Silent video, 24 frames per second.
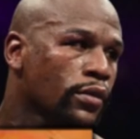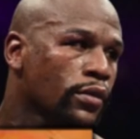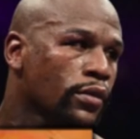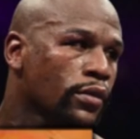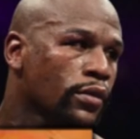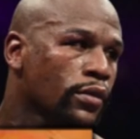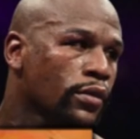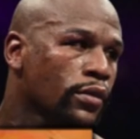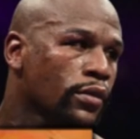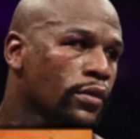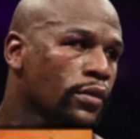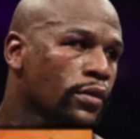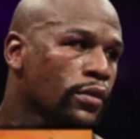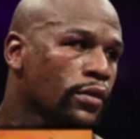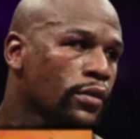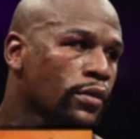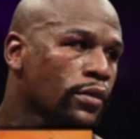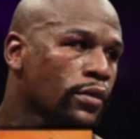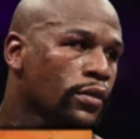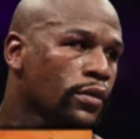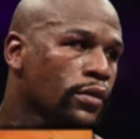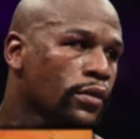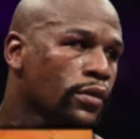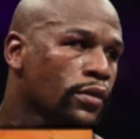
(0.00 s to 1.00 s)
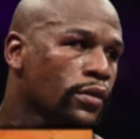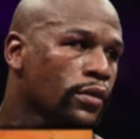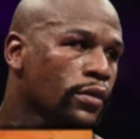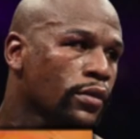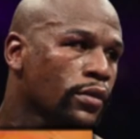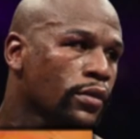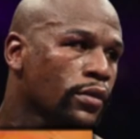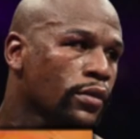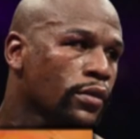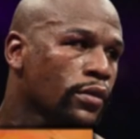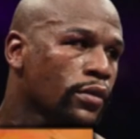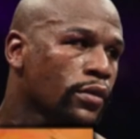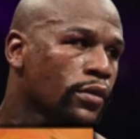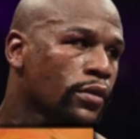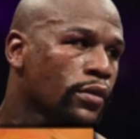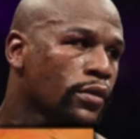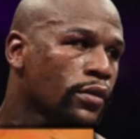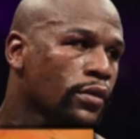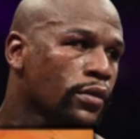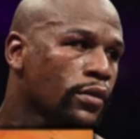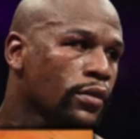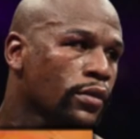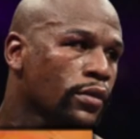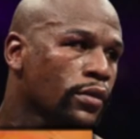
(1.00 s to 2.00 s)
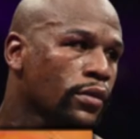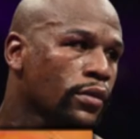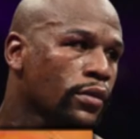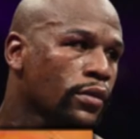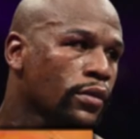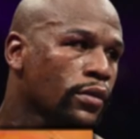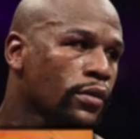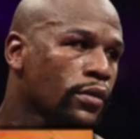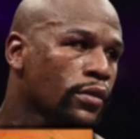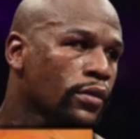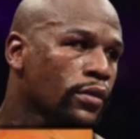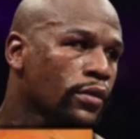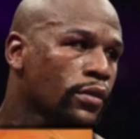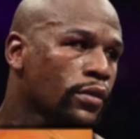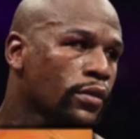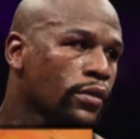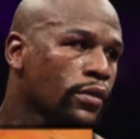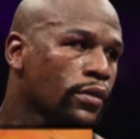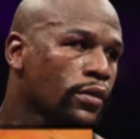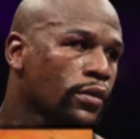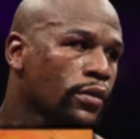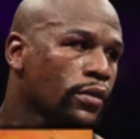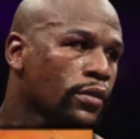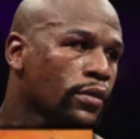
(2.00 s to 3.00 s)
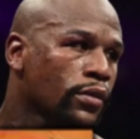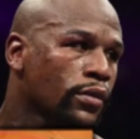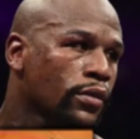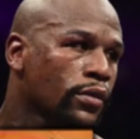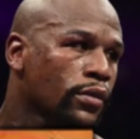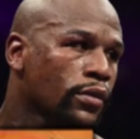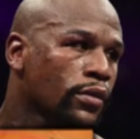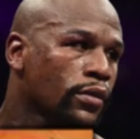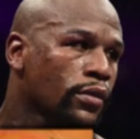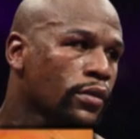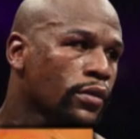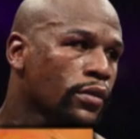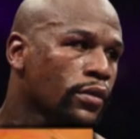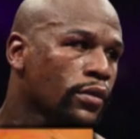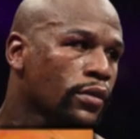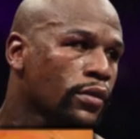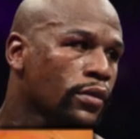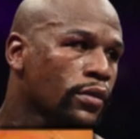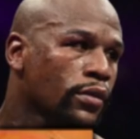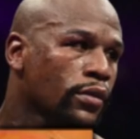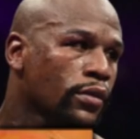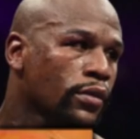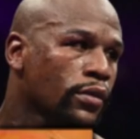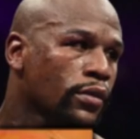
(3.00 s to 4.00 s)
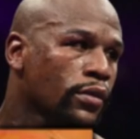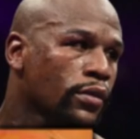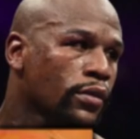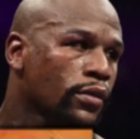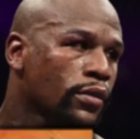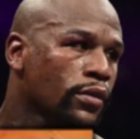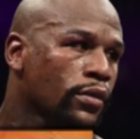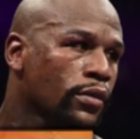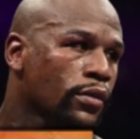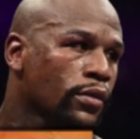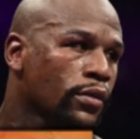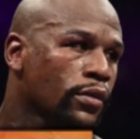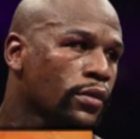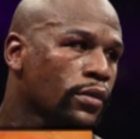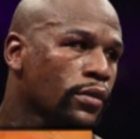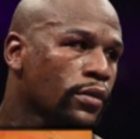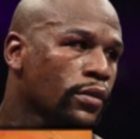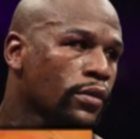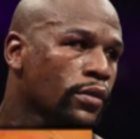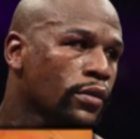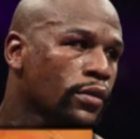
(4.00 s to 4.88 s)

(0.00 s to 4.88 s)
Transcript: This person isn't speaking.